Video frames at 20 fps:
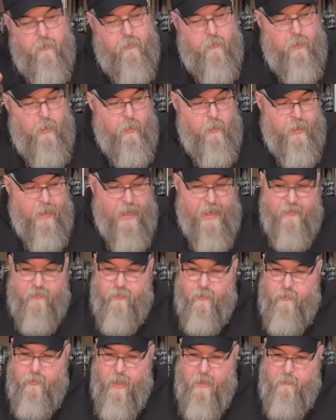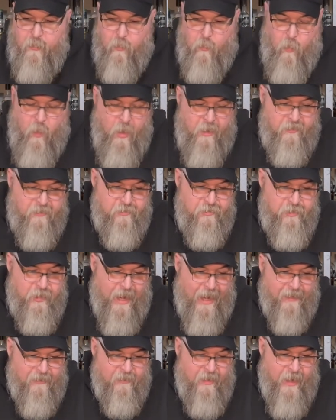Okay, so number one is
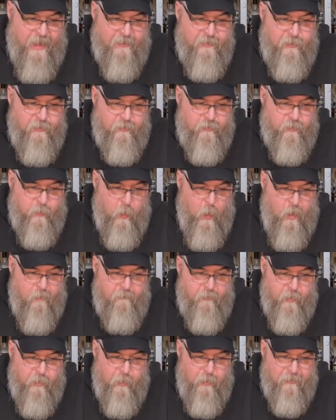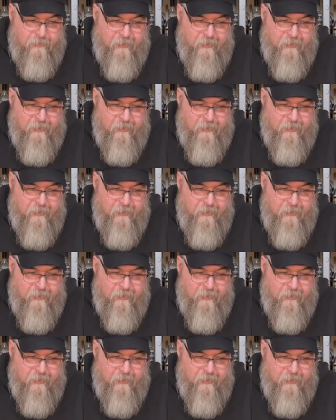Jack Daniel's 12-year-old.